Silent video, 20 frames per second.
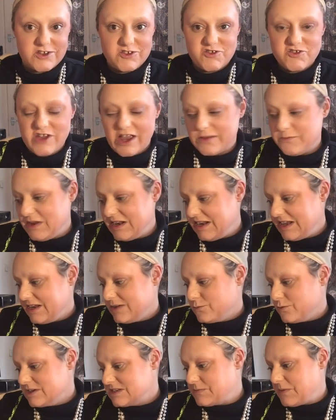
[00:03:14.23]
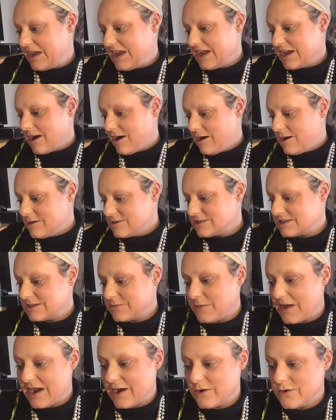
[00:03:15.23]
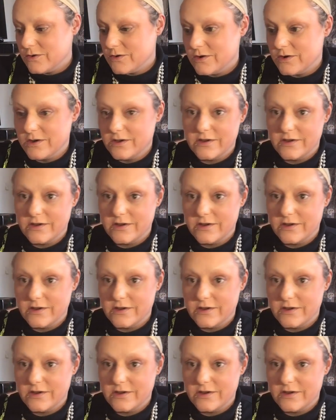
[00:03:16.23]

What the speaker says: Jamie Lynn was being asked about